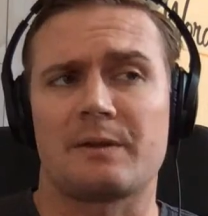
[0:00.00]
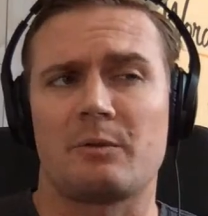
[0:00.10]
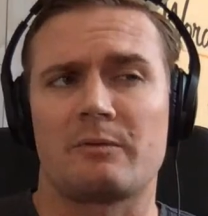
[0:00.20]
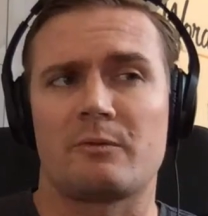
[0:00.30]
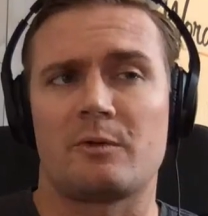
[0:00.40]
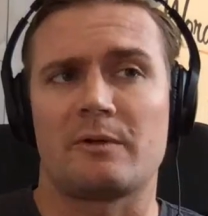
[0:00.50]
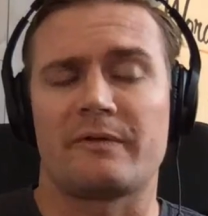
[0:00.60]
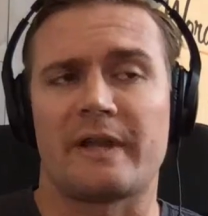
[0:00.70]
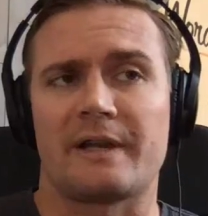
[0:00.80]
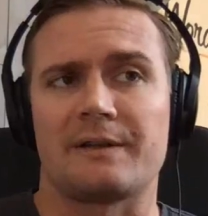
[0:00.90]
one rule of
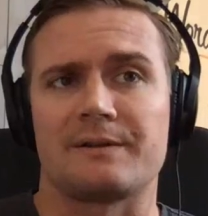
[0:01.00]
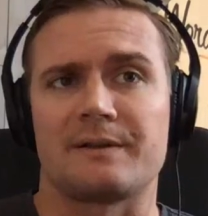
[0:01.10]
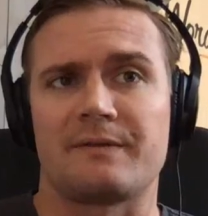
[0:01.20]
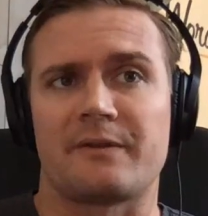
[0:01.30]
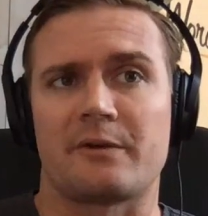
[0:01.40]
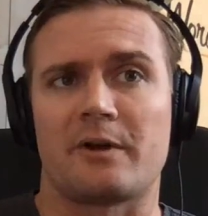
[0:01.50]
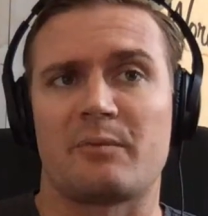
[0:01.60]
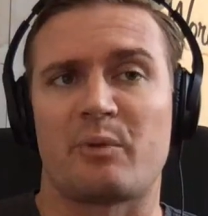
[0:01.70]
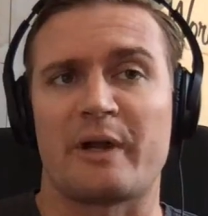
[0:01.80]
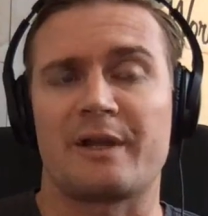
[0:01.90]
that is if there are
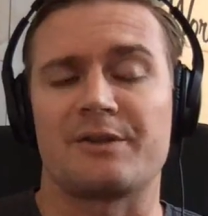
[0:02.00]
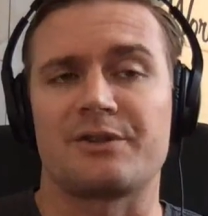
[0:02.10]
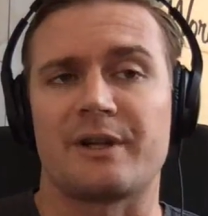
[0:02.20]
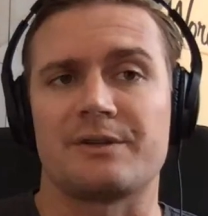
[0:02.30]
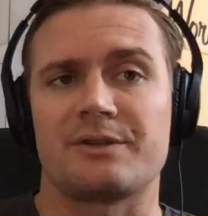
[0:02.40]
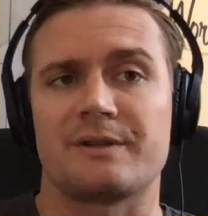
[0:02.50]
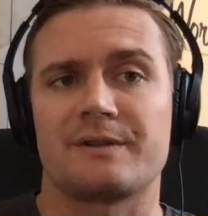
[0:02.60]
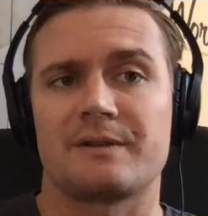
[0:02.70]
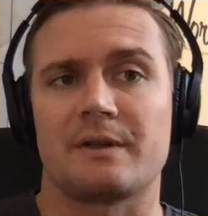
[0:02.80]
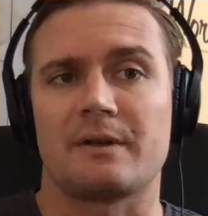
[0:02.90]
breaking
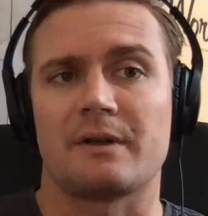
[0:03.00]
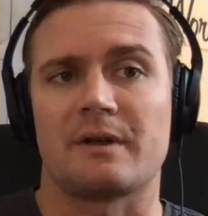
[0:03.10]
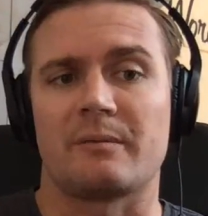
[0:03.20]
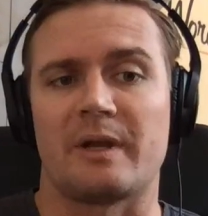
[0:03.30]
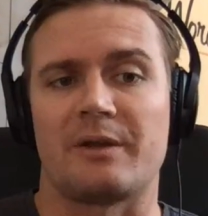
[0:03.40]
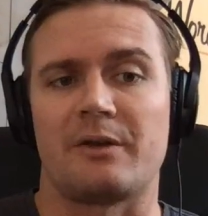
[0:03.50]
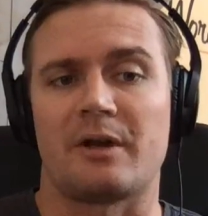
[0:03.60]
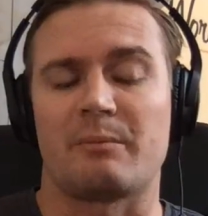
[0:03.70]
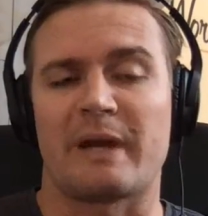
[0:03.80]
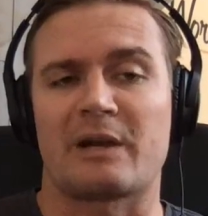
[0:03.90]
changes and
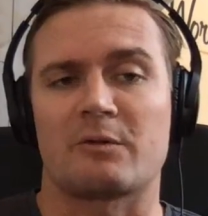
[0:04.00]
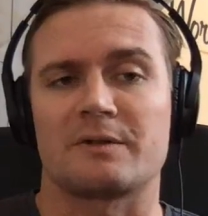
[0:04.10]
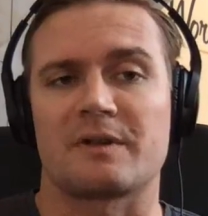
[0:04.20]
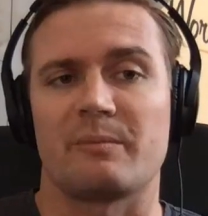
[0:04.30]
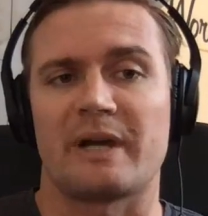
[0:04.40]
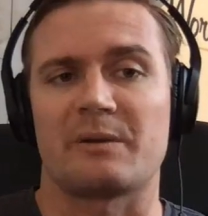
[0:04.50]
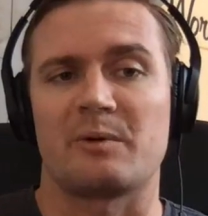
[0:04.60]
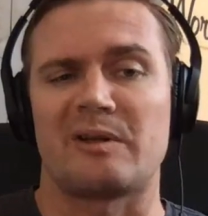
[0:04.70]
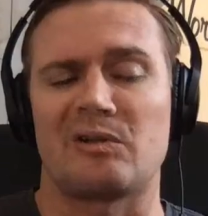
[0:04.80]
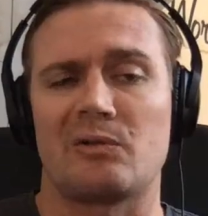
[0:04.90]
non-backwards
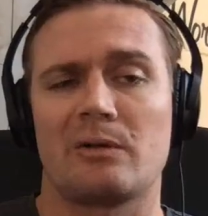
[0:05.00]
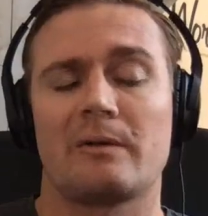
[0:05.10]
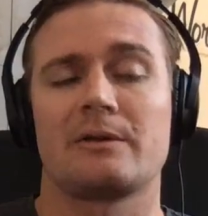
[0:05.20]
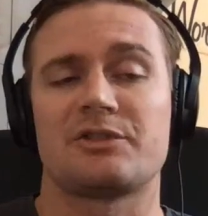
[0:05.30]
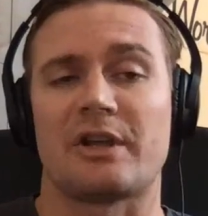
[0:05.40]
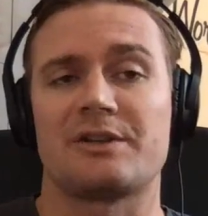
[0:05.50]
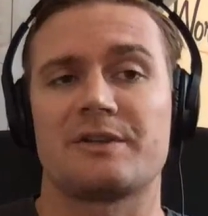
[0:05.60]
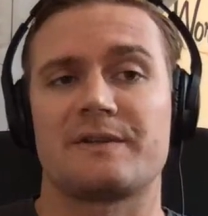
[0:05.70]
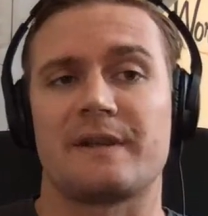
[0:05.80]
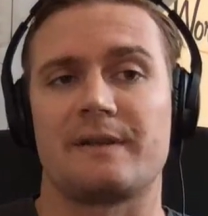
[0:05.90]
compatible
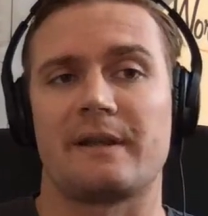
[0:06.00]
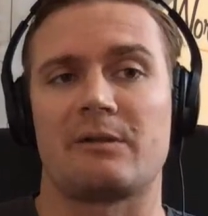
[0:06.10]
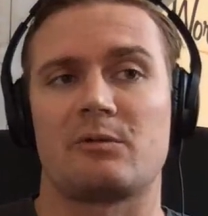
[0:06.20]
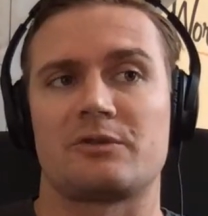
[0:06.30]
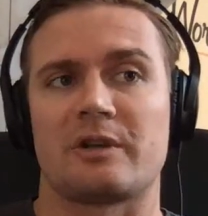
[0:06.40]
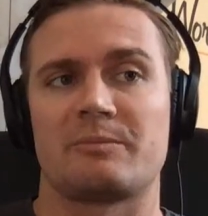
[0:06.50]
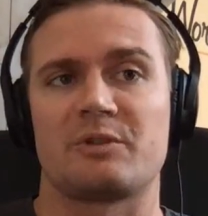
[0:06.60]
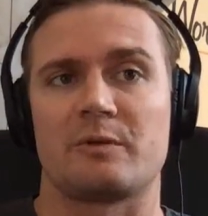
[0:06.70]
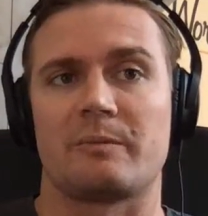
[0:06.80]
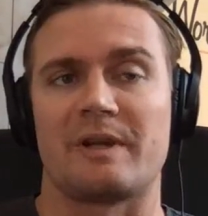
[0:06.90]
changes, then they will jump
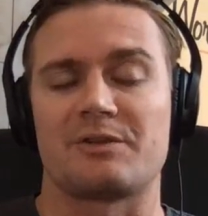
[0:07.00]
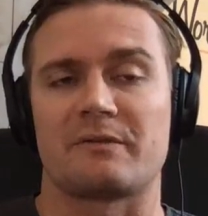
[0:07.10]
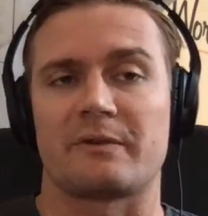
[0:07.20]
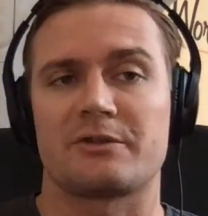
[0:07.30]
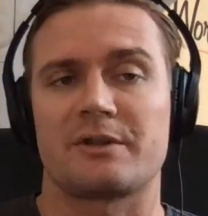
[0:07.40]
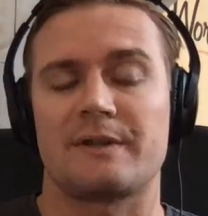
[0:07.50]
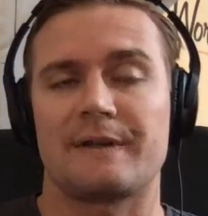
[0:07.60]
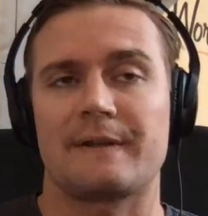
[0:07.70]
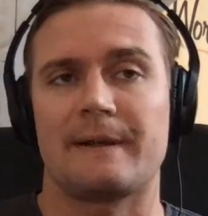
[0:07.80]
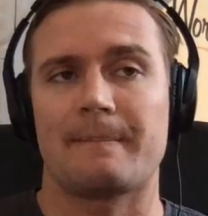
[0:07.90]
to a major version
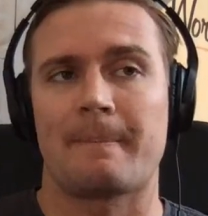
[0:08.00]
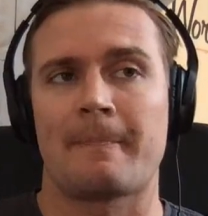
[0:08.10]
like that.